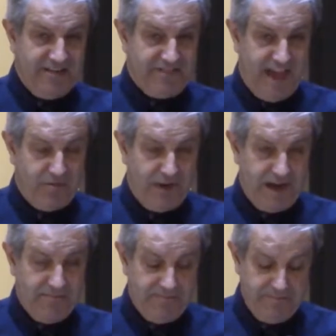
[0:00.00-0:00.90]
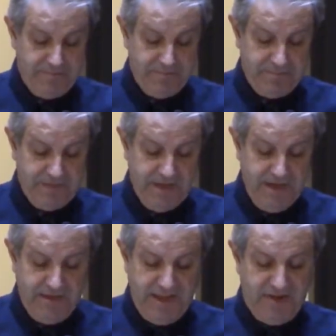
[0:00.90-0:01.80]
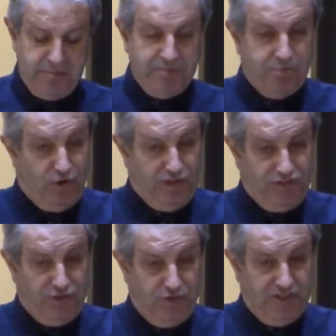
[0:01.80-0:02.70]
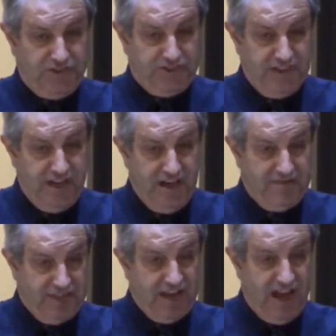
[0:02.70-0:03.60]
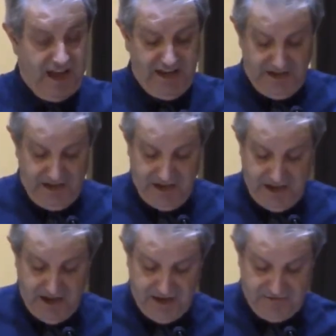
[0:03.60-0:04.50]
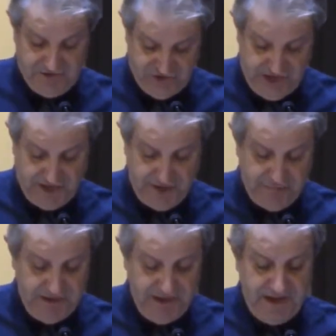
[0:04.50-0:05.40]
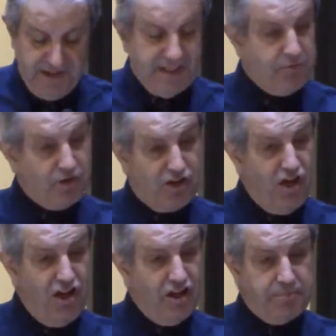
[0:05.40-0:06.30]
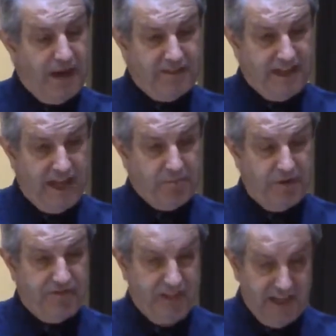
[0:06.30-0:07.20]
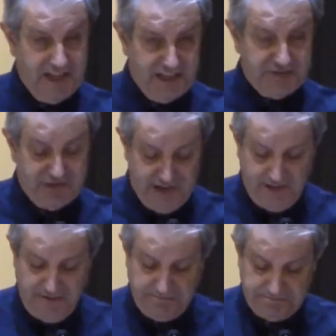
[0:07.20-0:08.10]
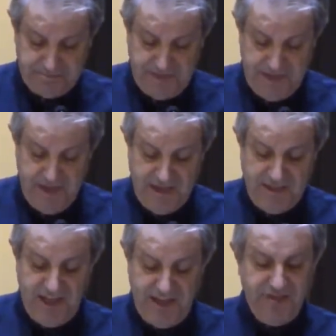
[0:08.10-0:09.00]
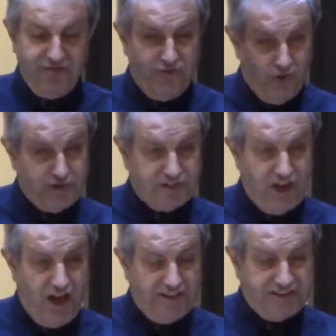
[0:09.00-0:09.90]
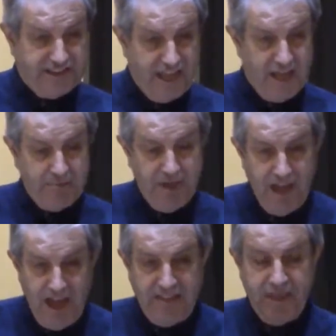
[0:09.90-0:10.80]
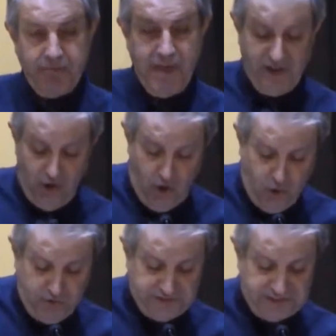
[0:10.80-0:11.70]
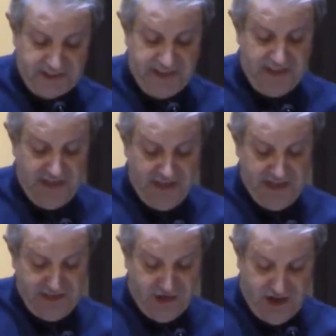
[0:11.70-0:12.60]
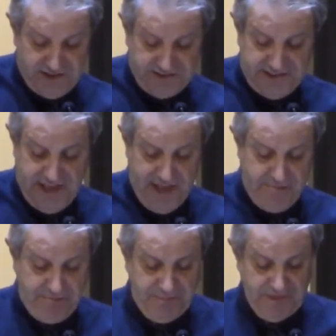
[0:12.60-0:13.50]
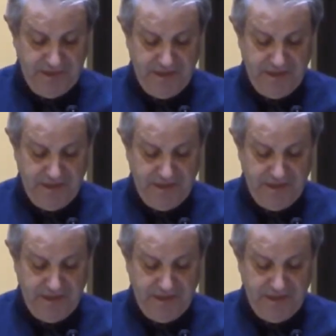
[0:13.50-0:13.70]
live that way. They had been born Jewish of the line of Jacob. They were called by the name of Israel. They invoked God's name and they made oaths in God's name